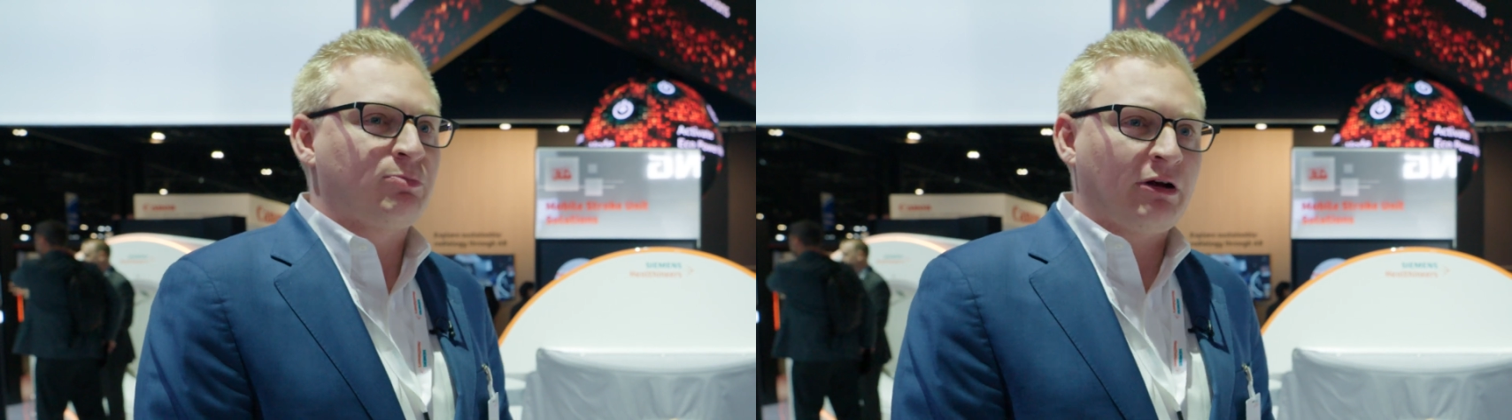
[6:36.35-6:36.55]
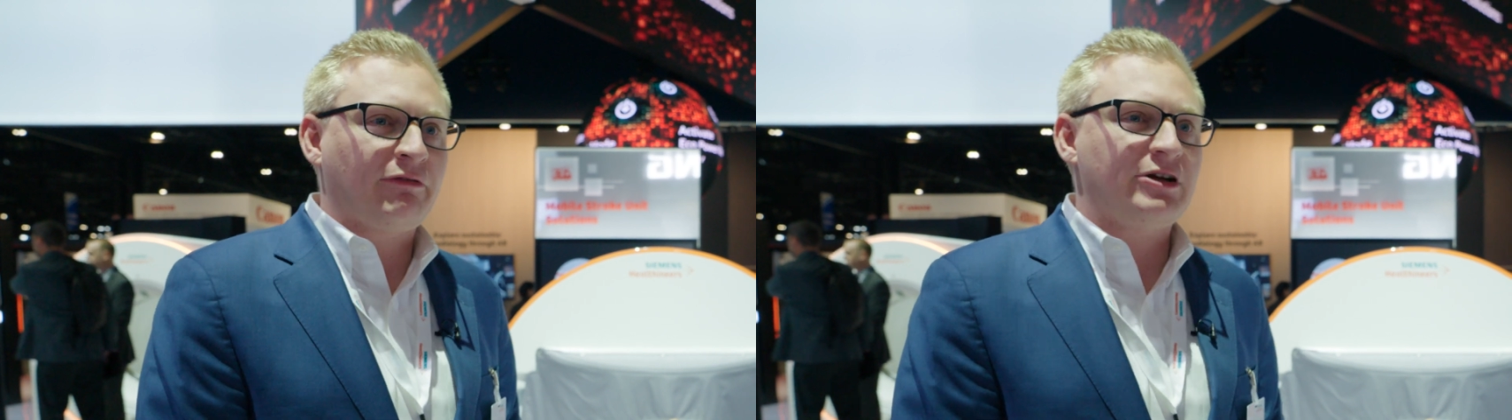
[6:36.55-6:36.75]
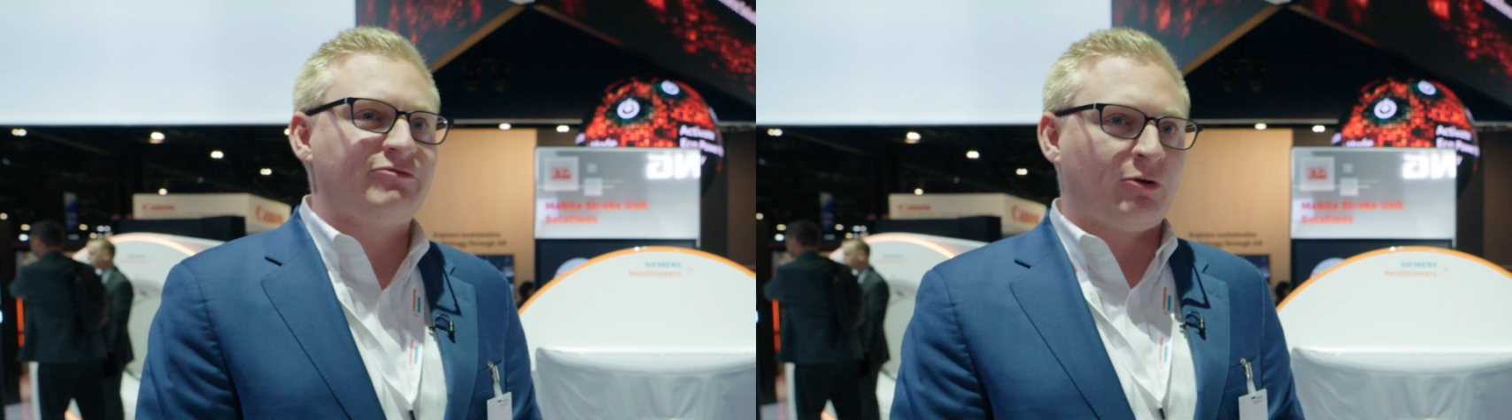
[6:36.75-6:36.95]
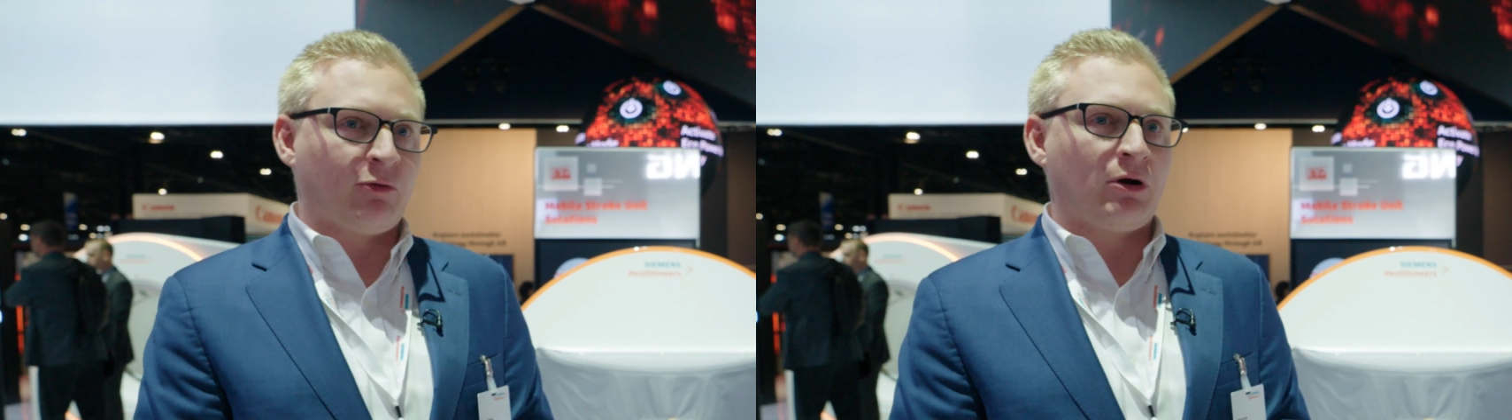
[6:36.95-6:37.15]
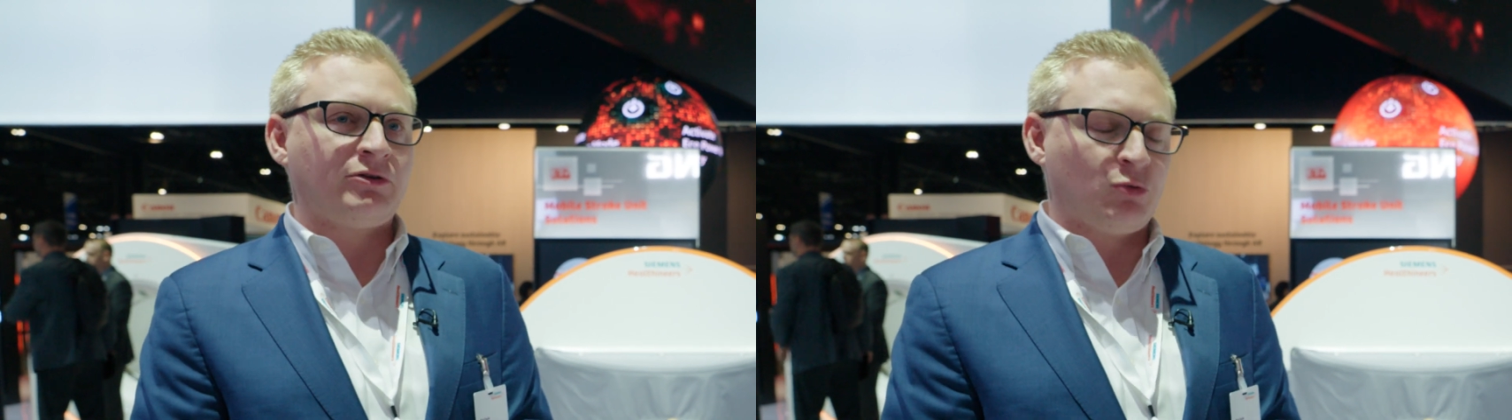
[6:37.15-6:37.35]
privilege for
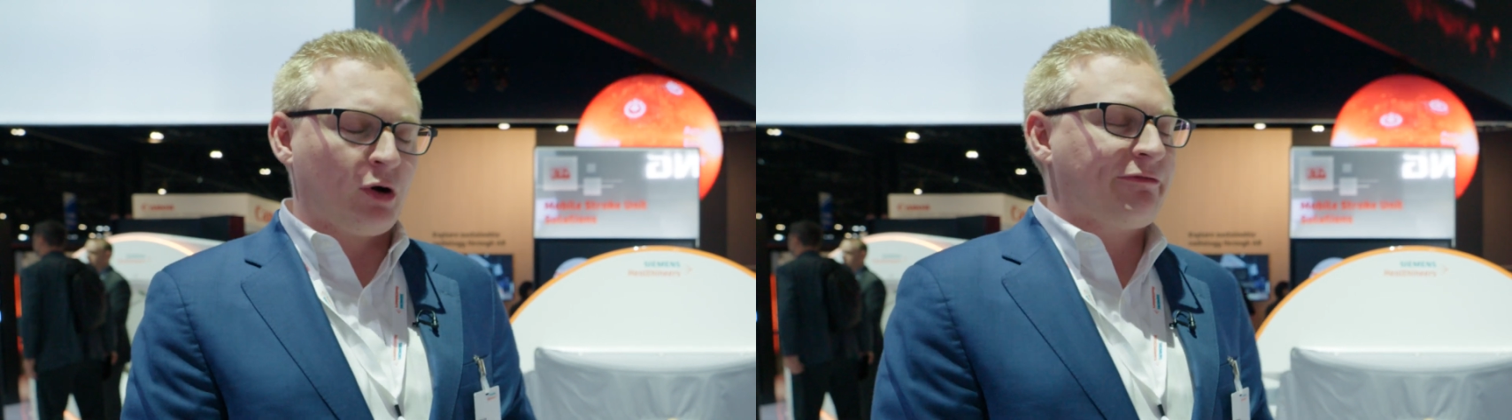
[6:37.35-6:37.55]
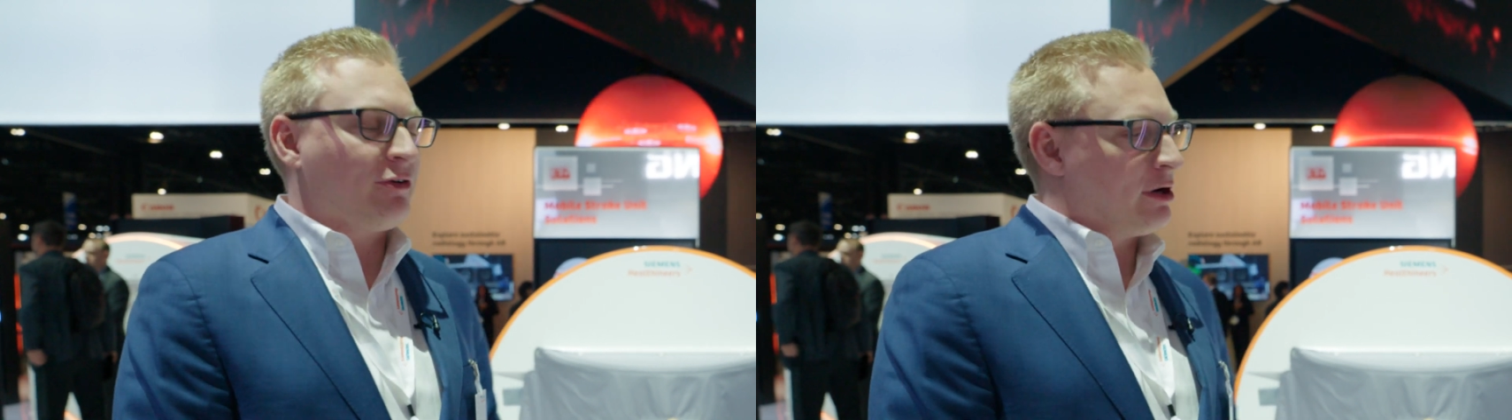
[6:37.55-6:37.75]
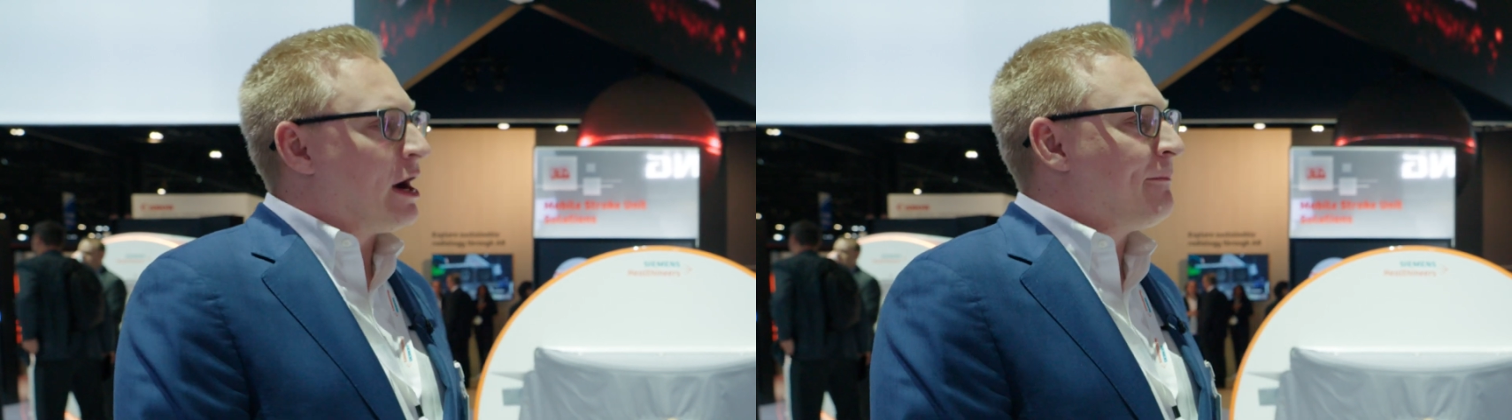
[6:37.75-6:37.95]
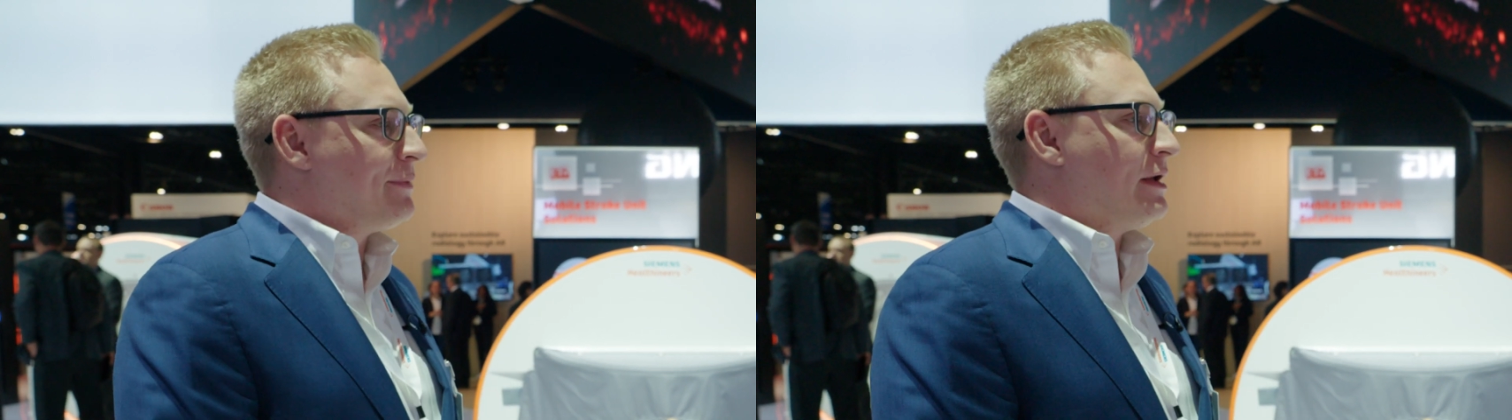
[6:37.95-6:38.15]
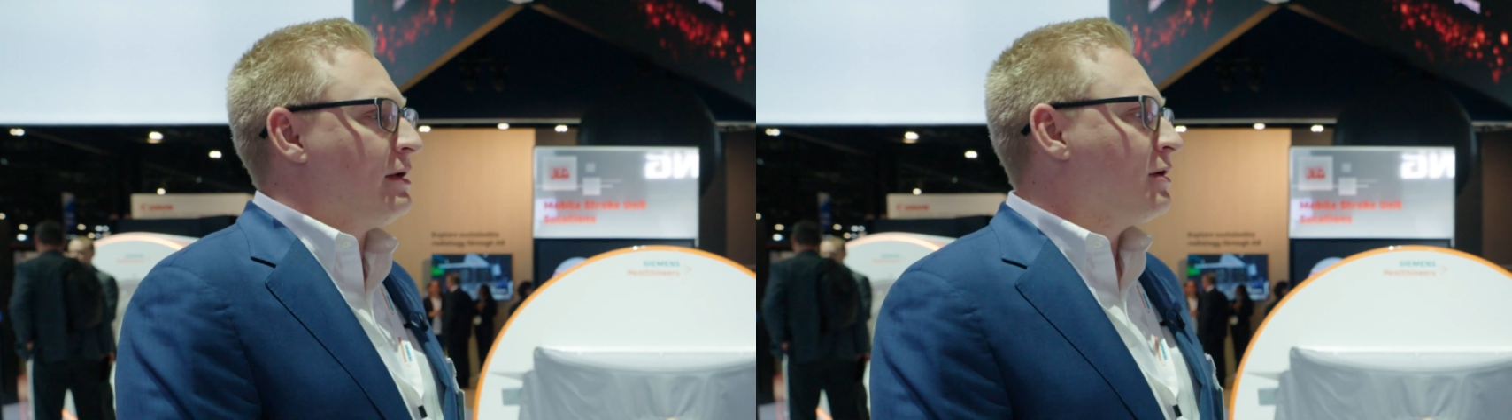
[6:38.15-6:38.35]
work, to work for a
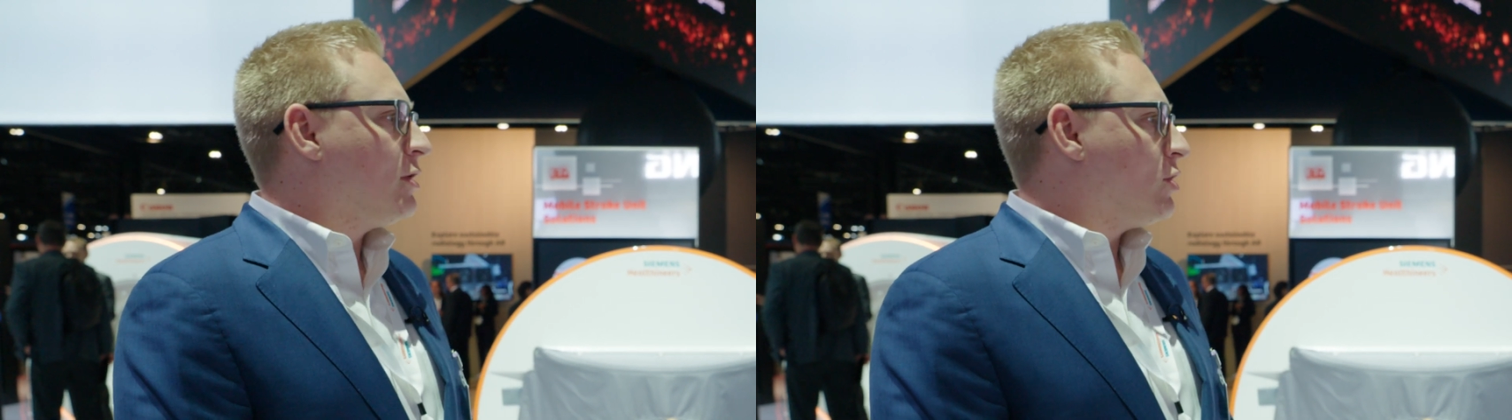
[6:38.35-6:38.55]
company